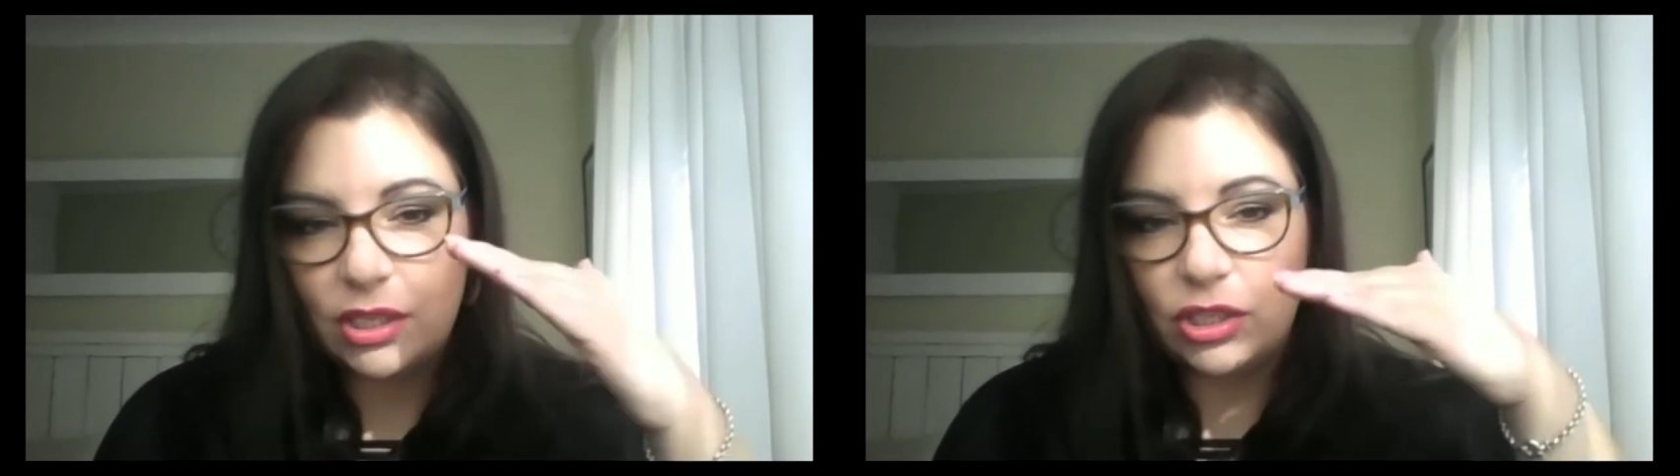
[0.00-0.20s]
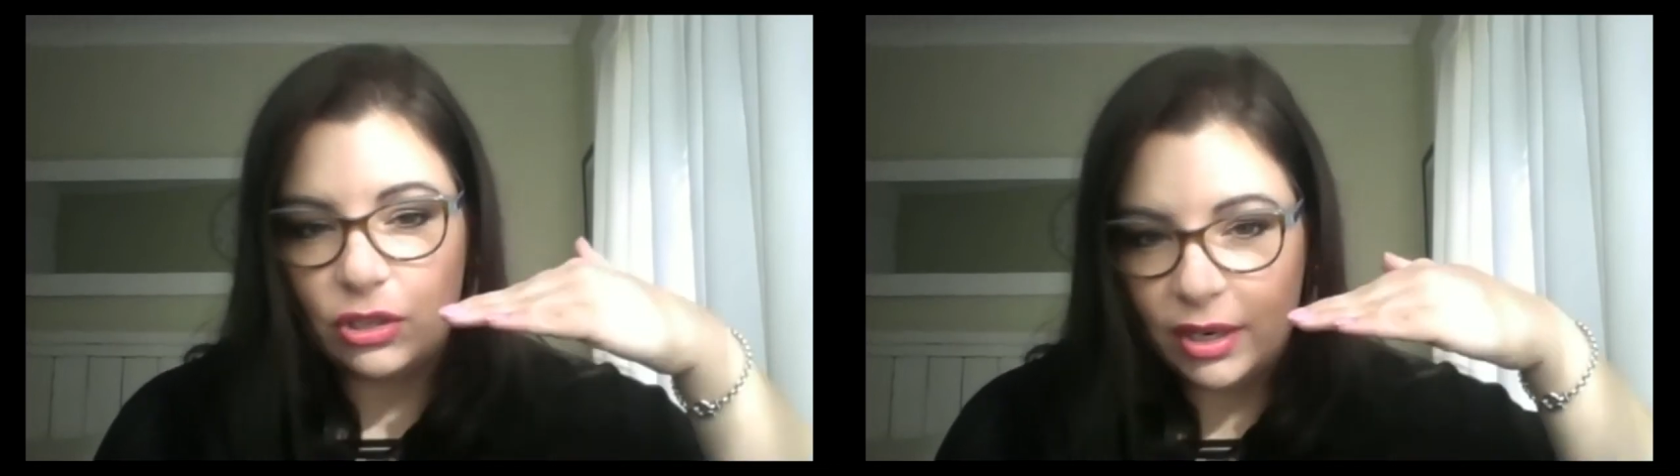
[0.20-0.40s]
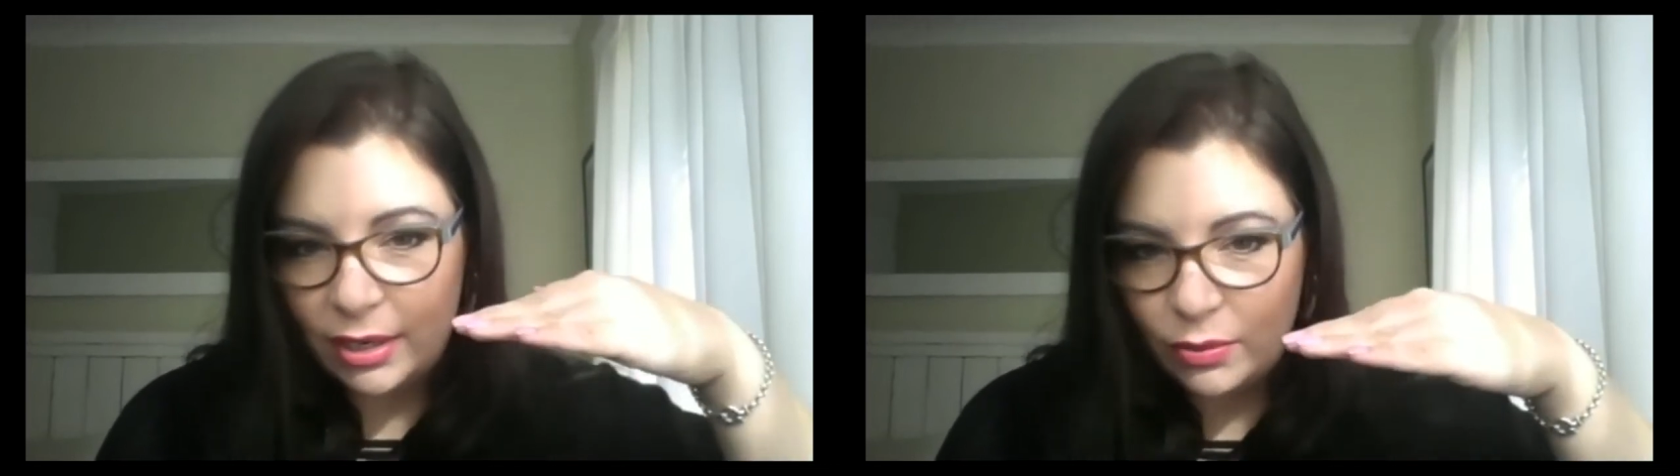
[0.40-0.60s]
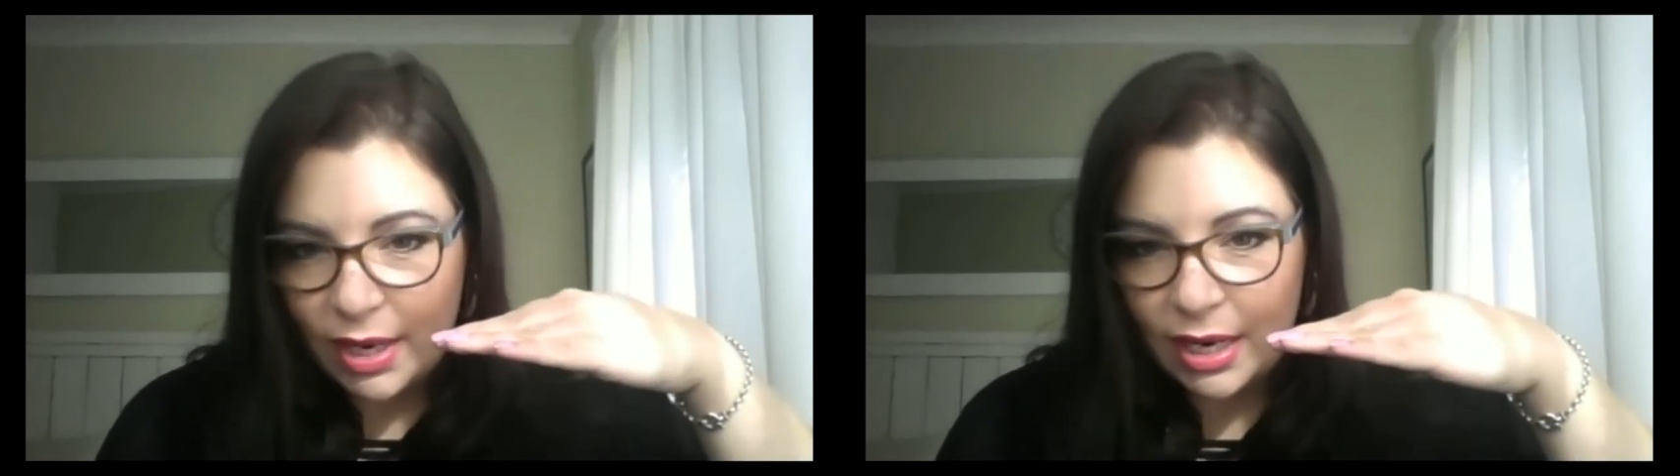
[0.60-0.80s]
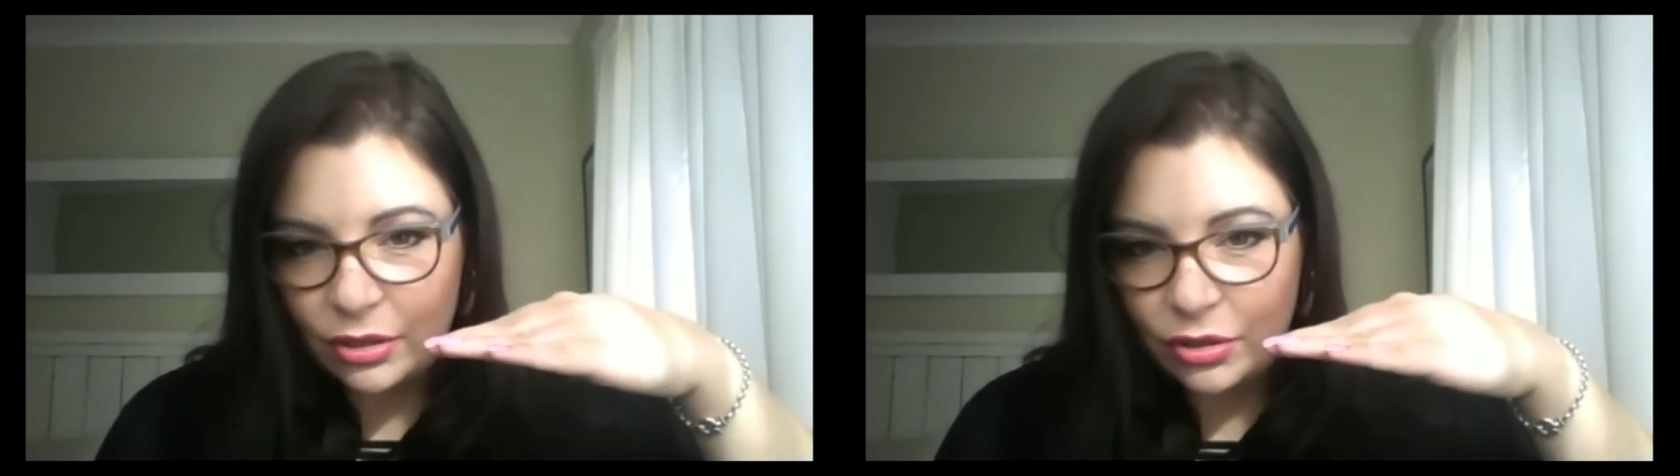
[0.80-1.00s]
it's not at
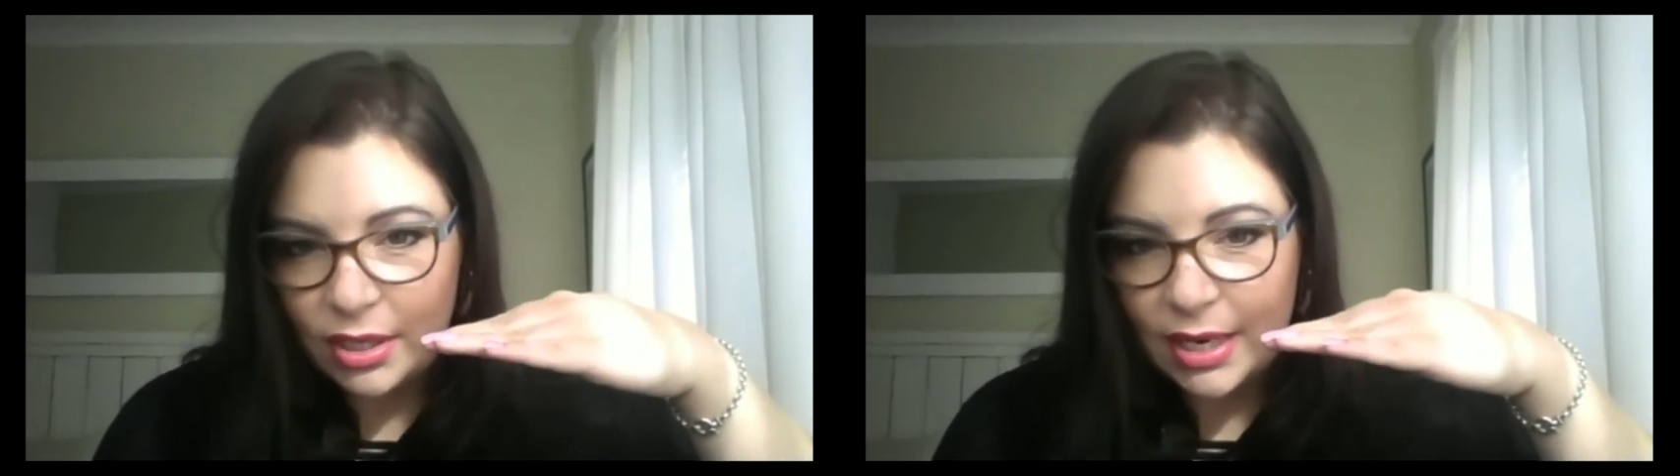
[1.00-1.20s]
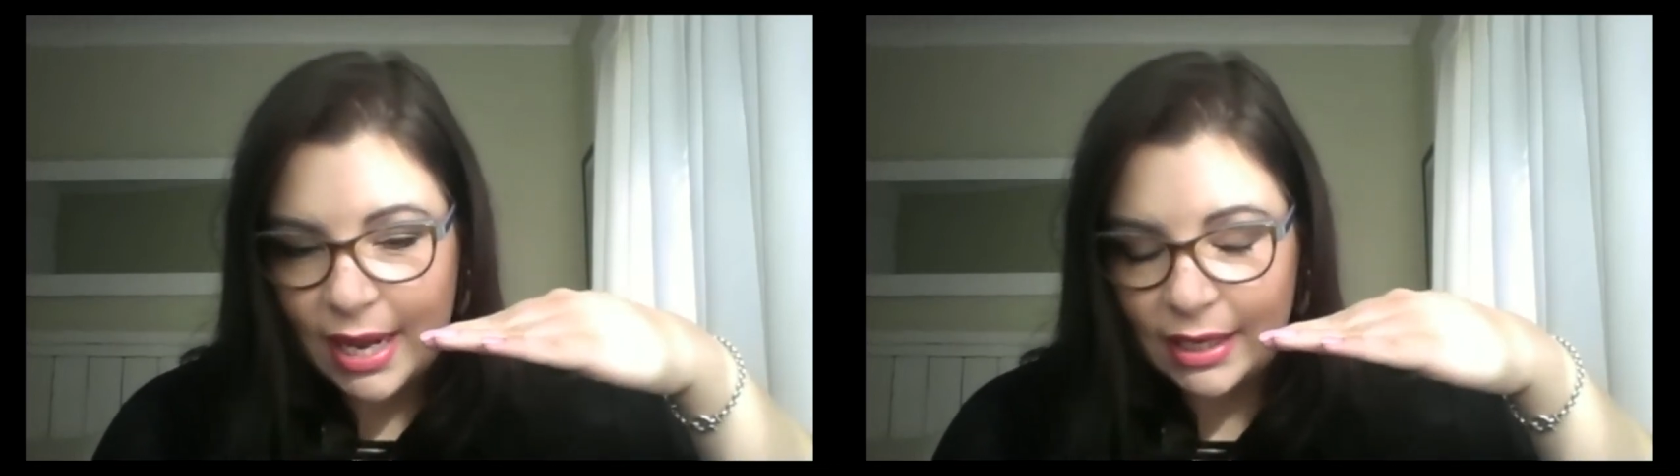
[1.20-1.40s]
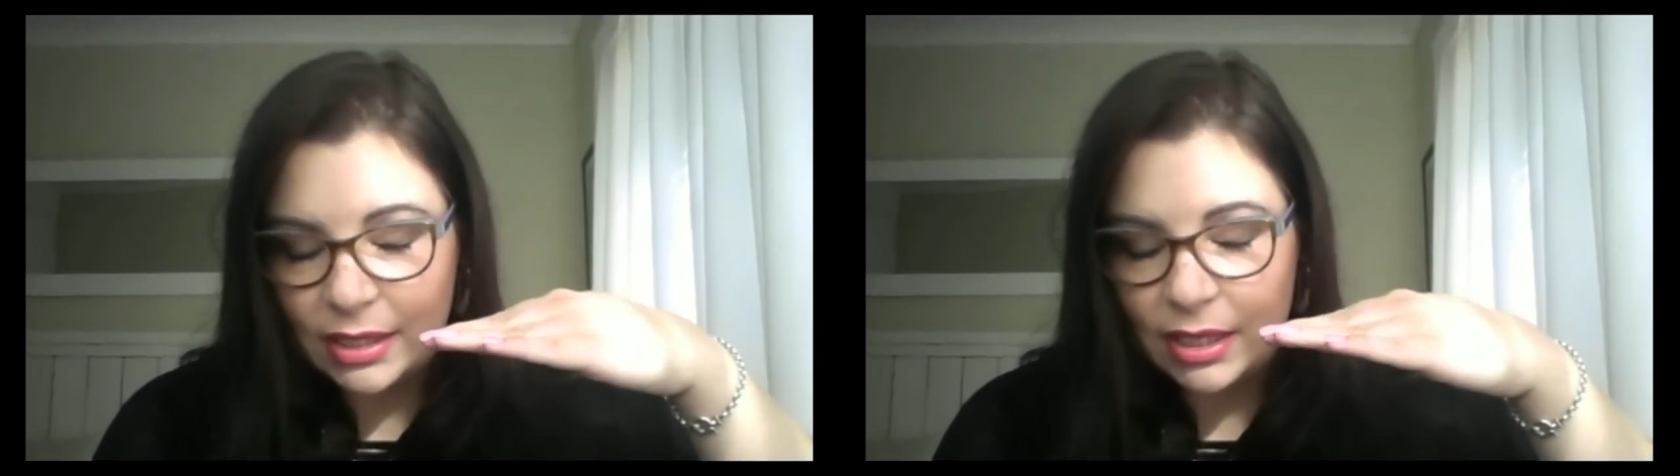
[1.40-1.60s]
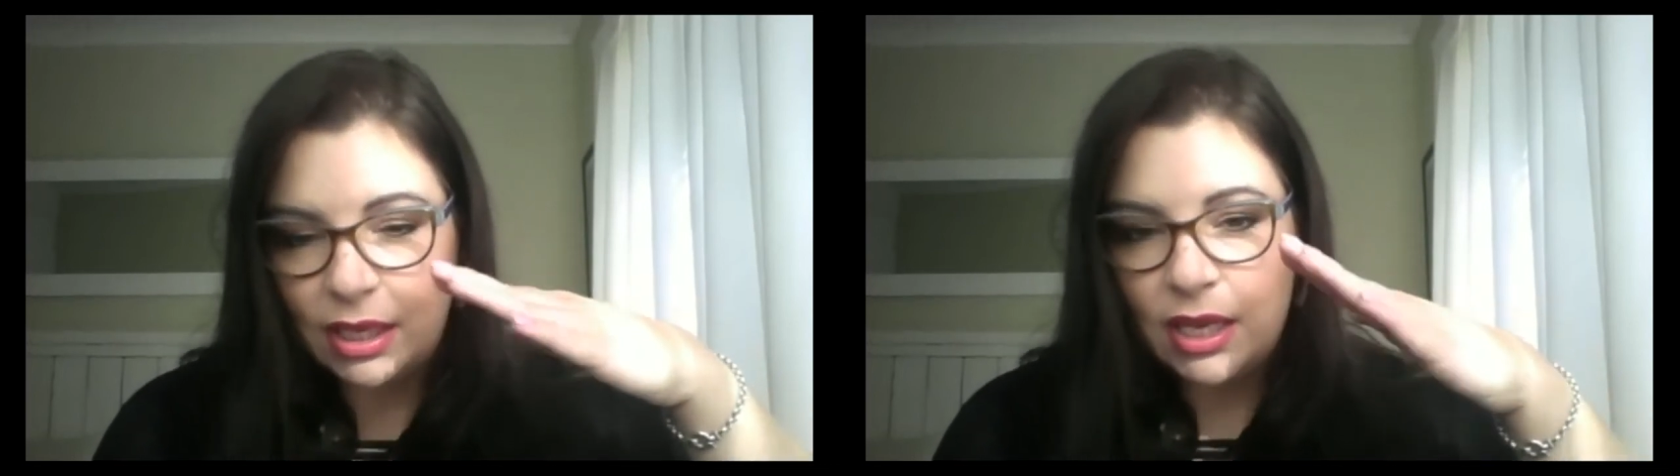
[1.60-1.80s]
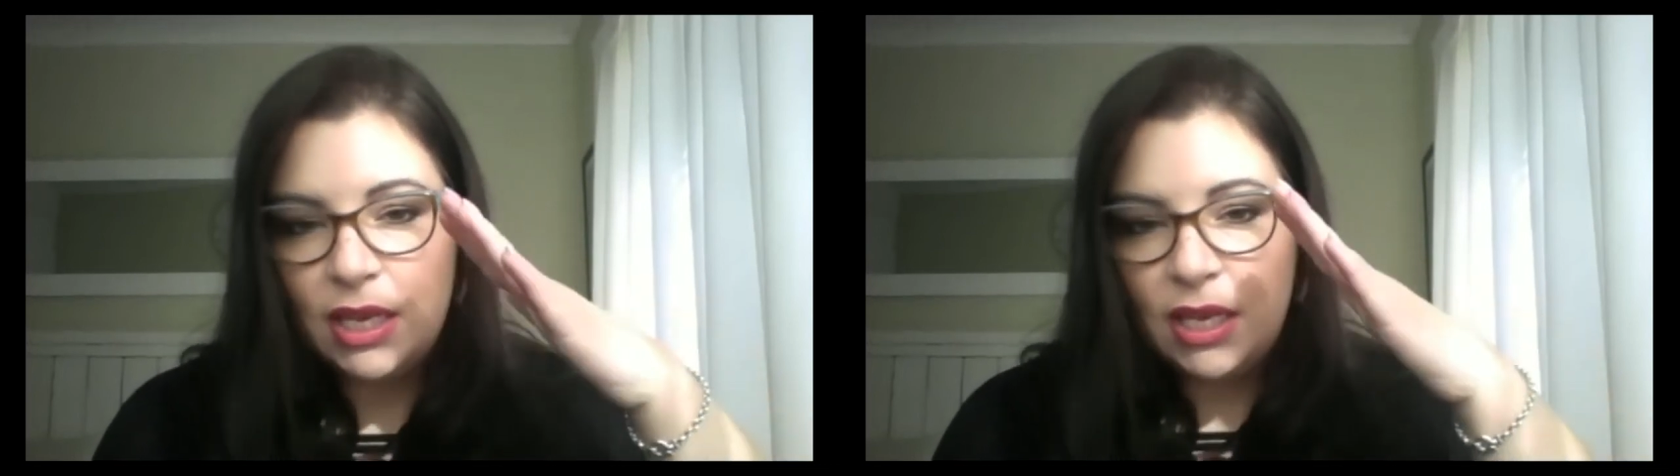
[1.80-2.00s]
180,